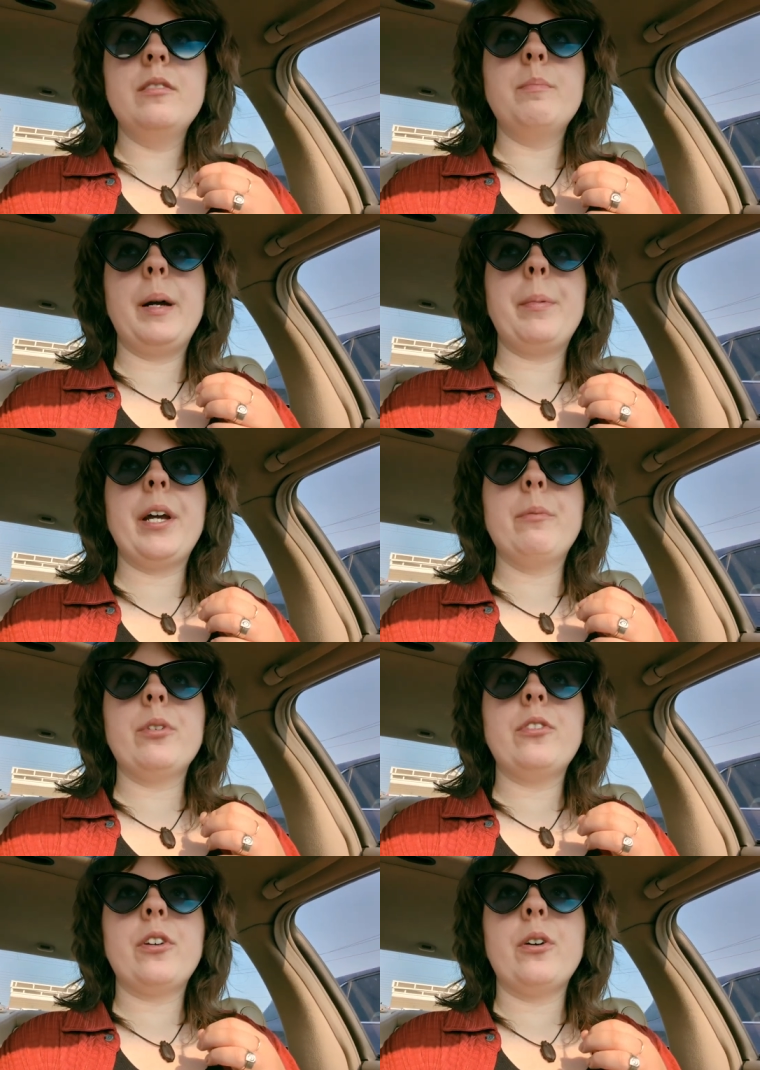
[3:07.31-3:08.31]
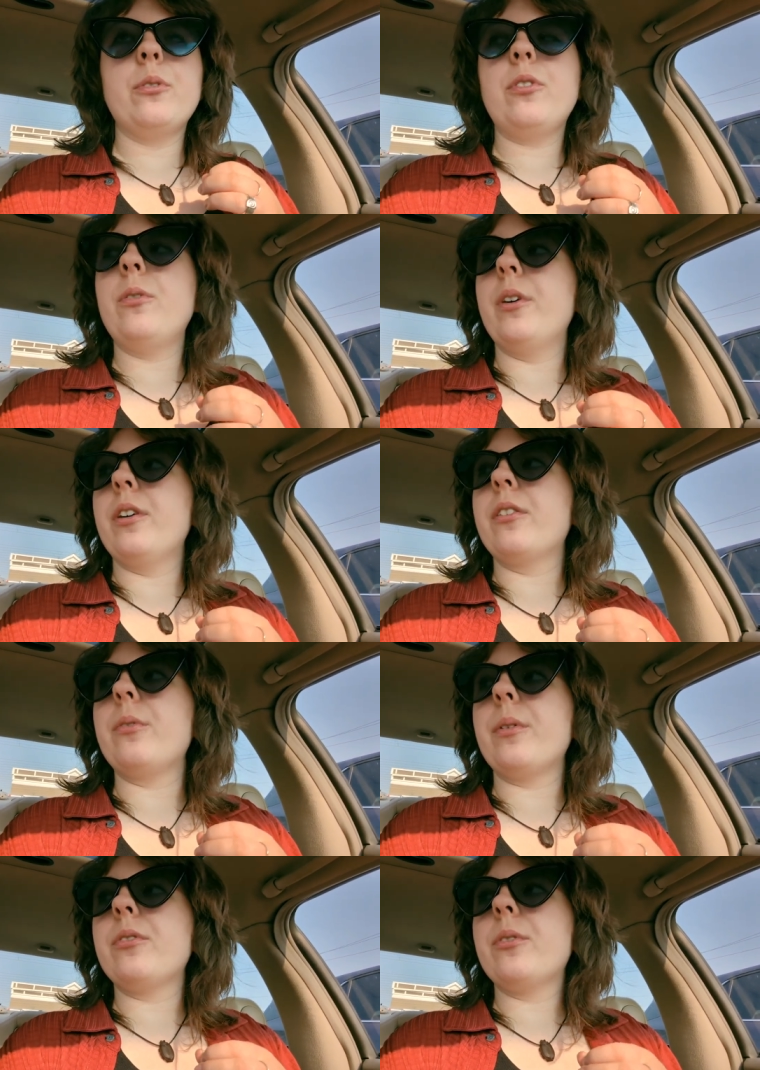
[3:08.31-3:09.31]
My plan was to go to a
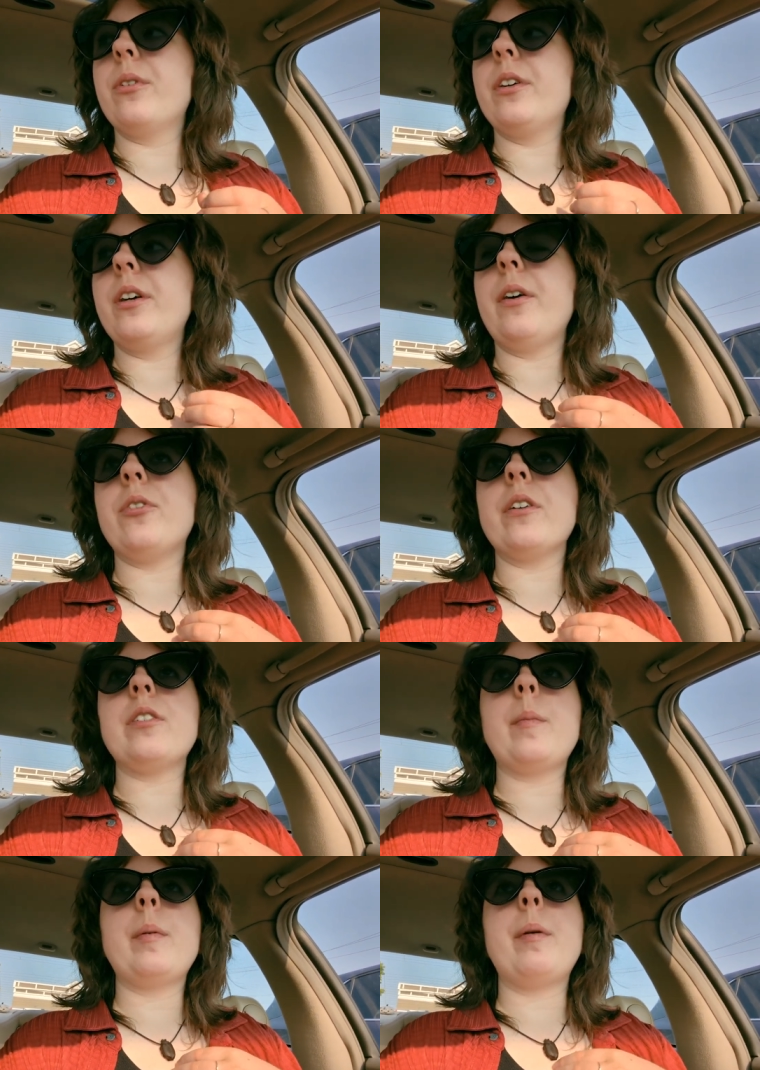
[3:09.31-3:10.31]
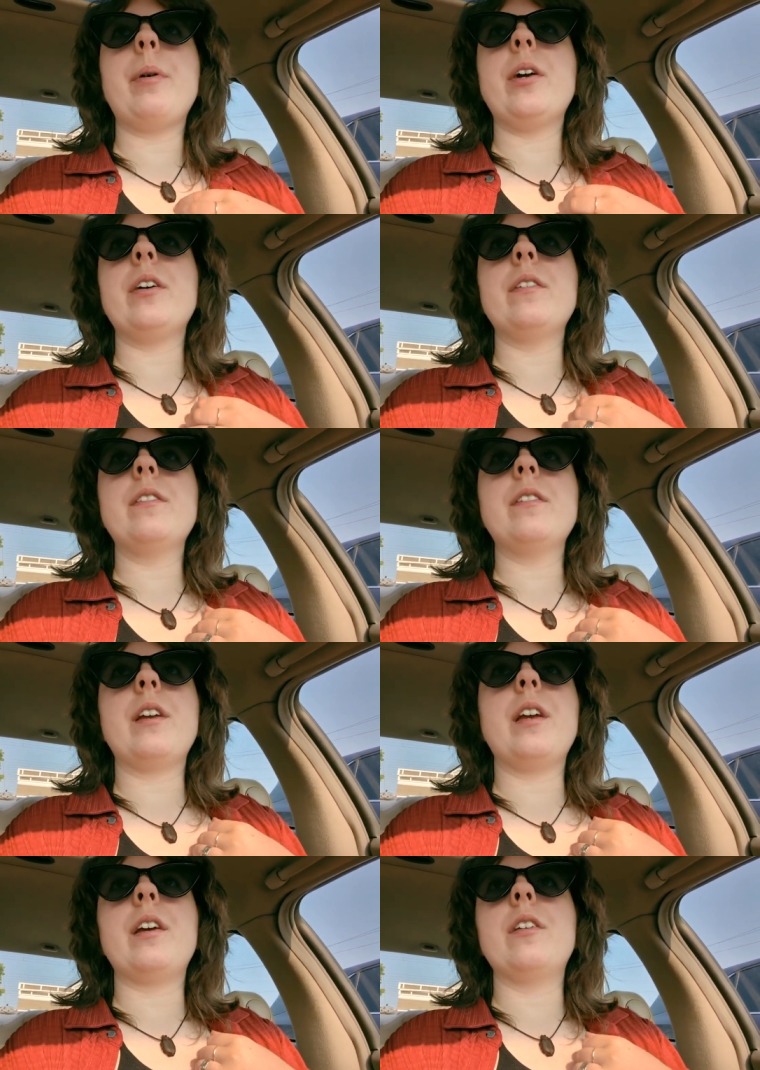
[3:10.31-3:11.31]
thrift store after I stopped by my parents,
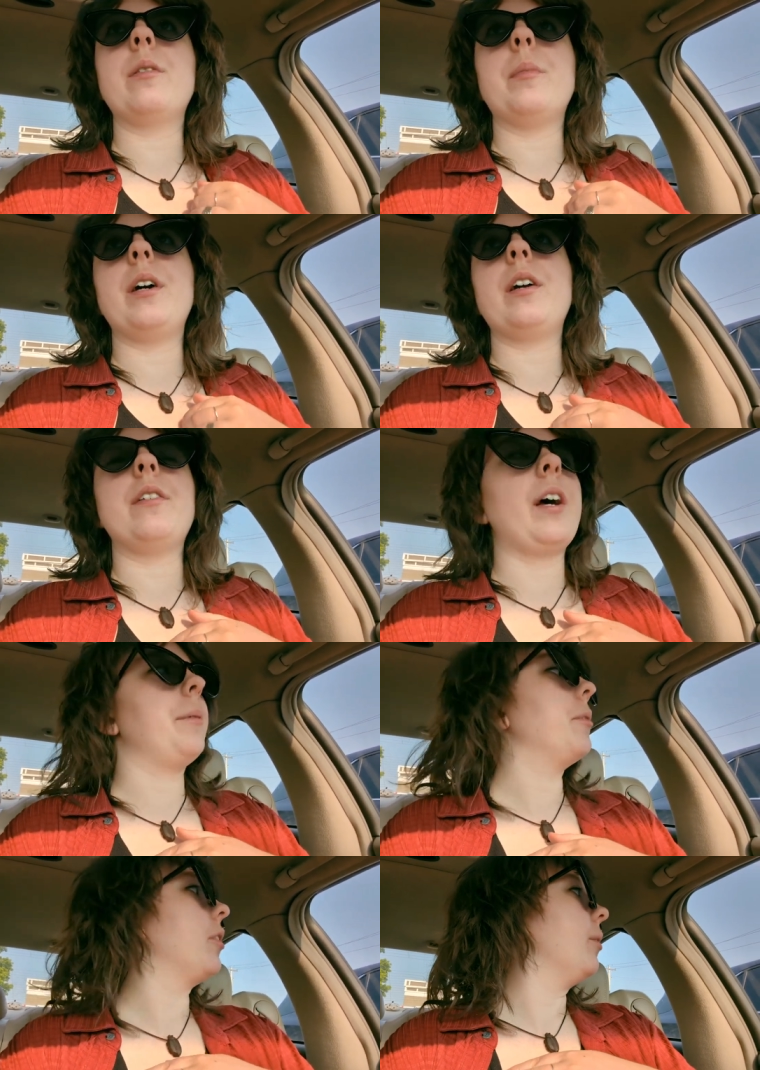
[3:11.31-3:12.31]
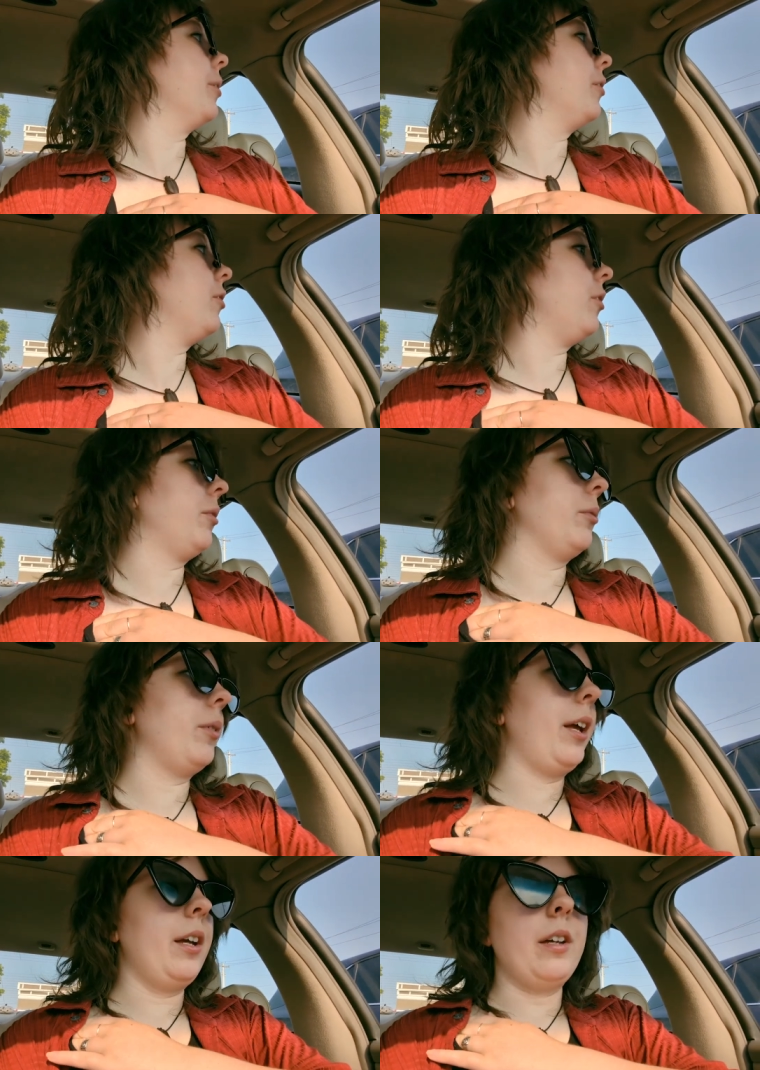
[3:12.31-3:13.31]
and my dad was going to
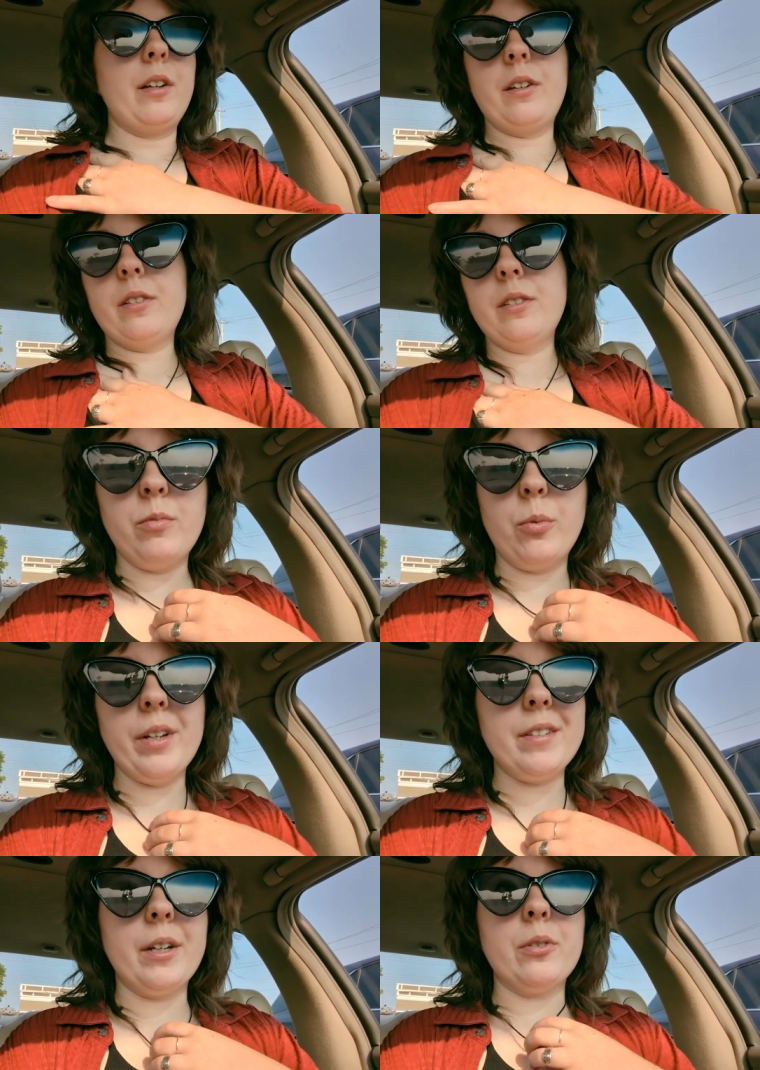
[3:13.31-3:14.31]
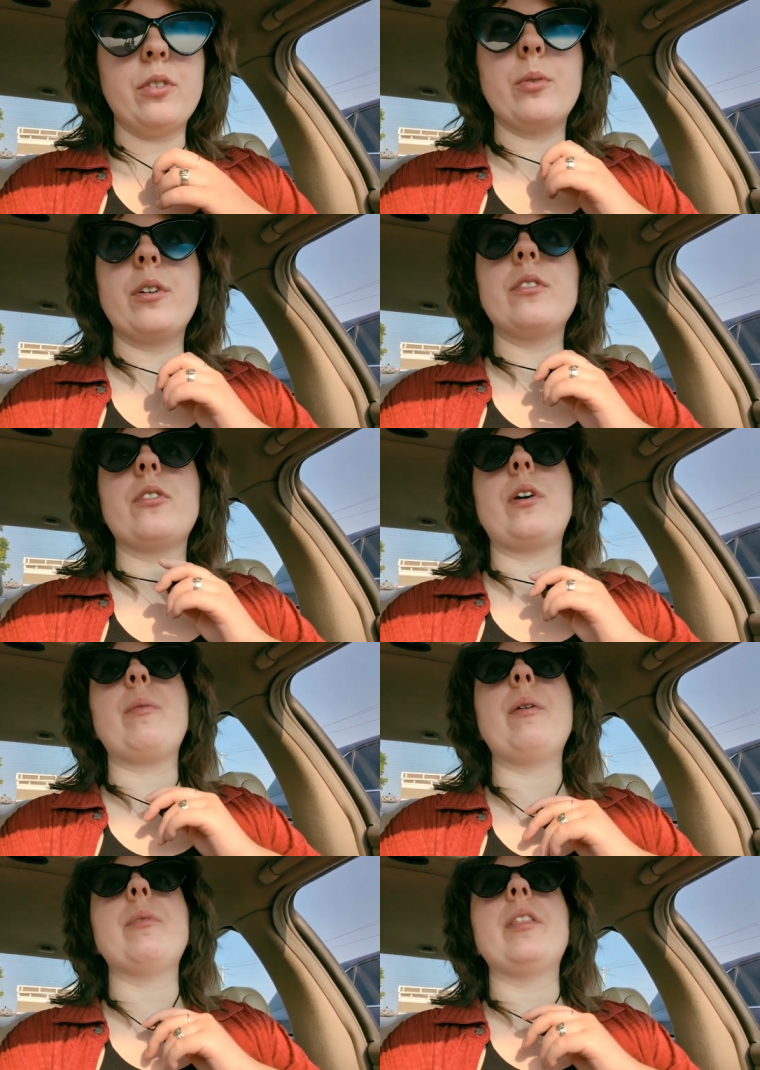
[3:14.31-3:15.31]
a resale store, so I
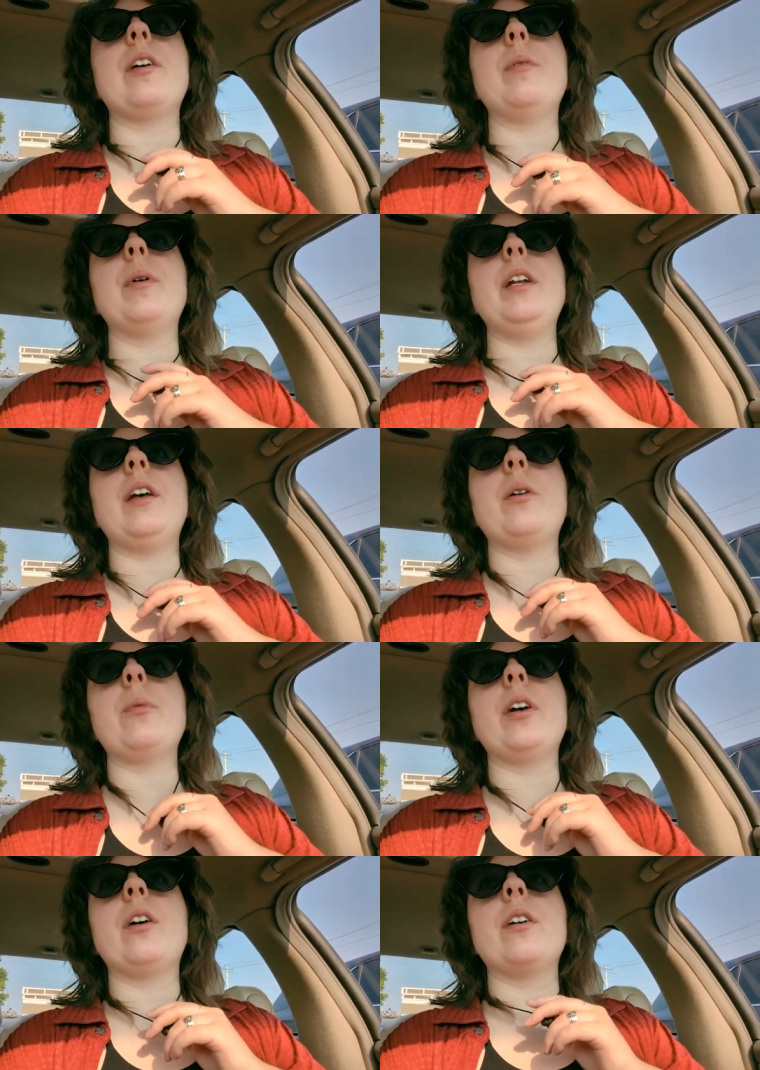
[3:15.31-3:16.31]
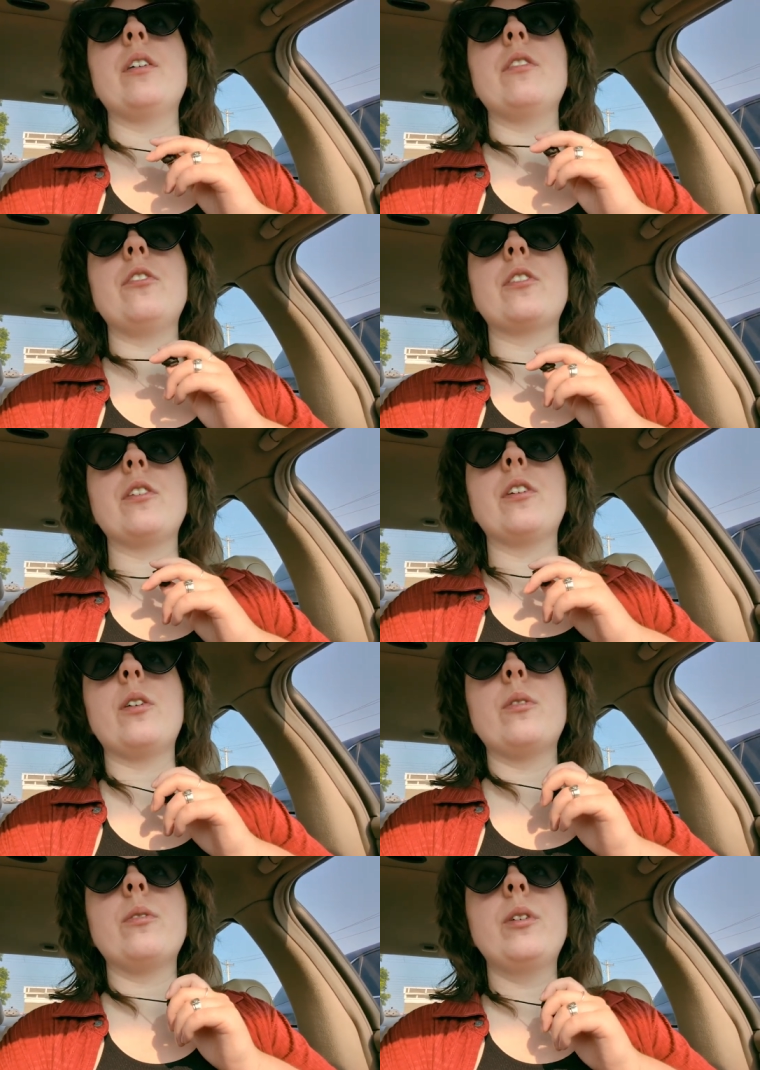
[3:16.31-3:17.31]
went with him, and now we are just gonna
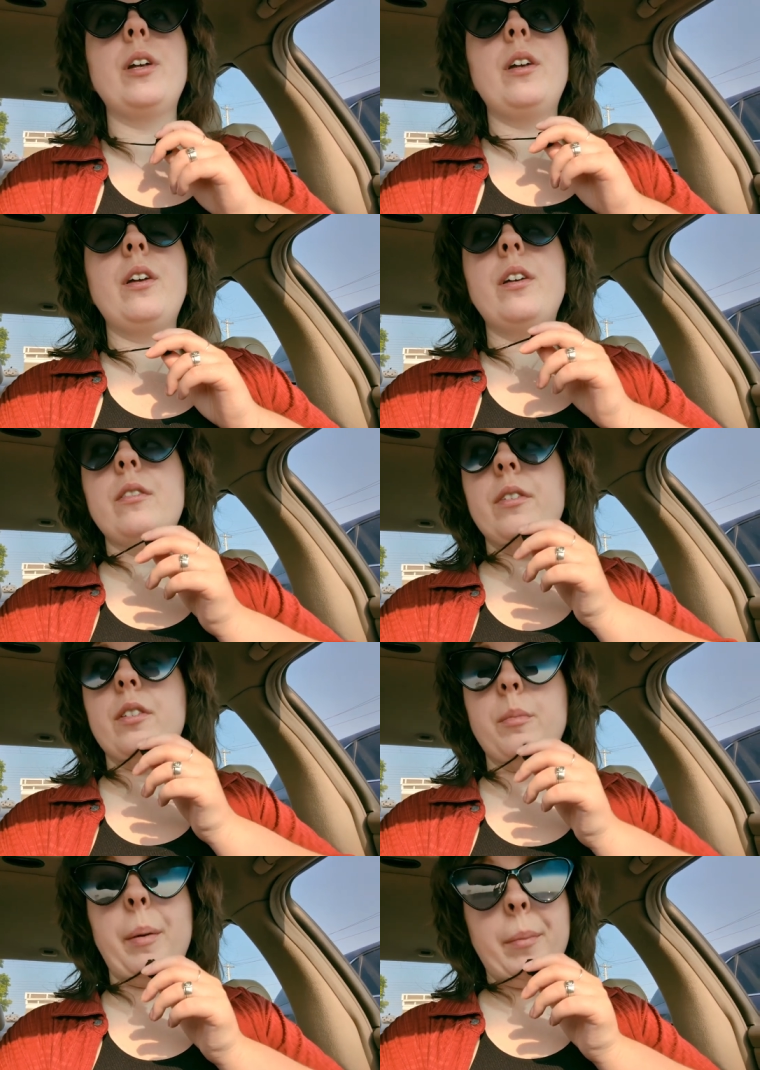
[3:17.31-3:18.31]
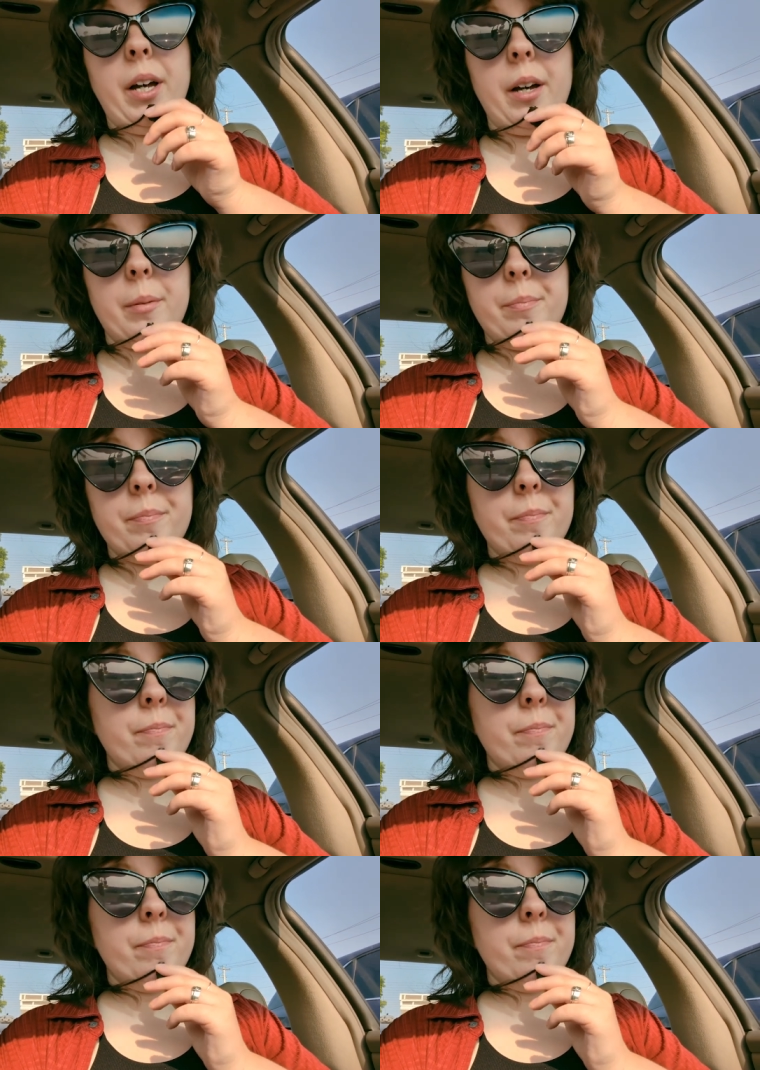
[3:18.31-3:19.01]
go visit my mom